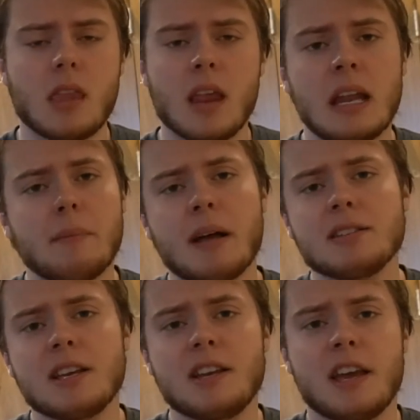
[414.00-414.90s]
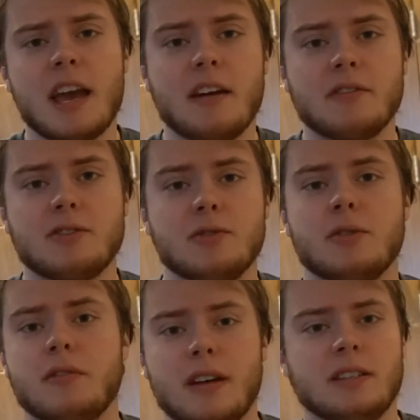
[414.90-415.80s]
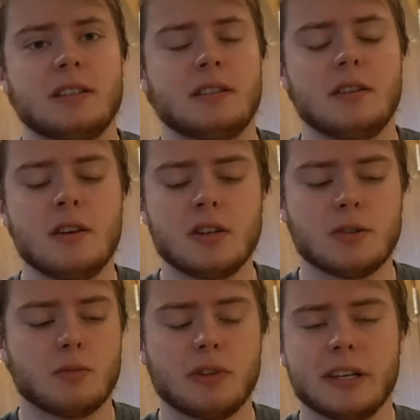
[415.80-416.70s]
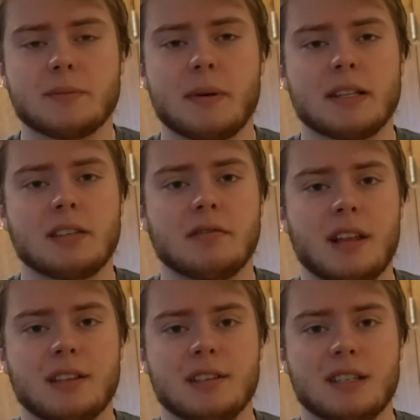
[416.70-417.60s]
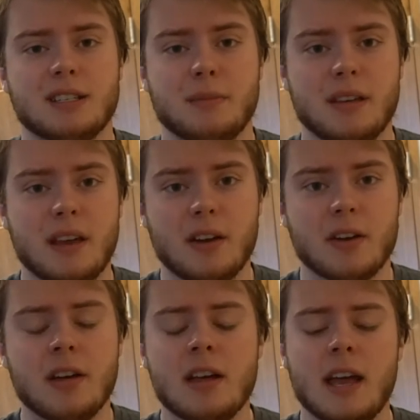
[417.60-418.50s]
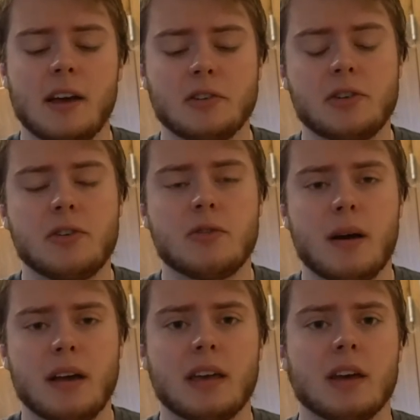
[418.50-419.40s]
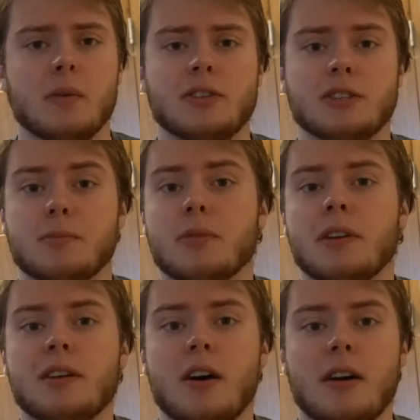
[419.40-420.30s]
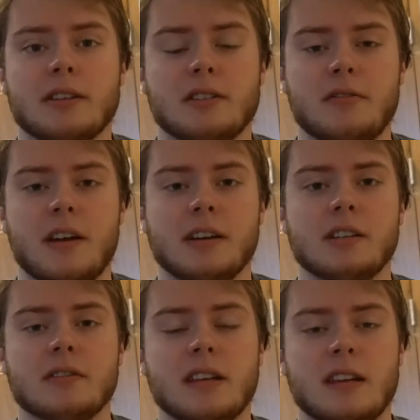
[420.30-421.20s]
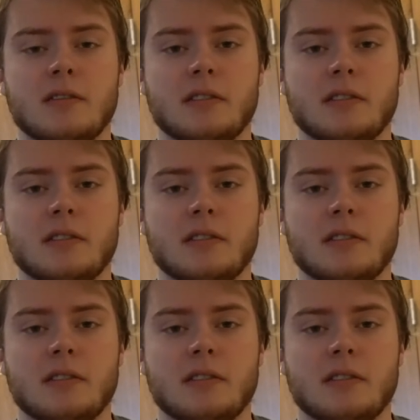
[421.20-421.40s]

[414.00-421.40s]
And I'm not saying you have to invest in some really expensive lenses as a beginner. I'll show you my kit, which is a pretty cost-effective set of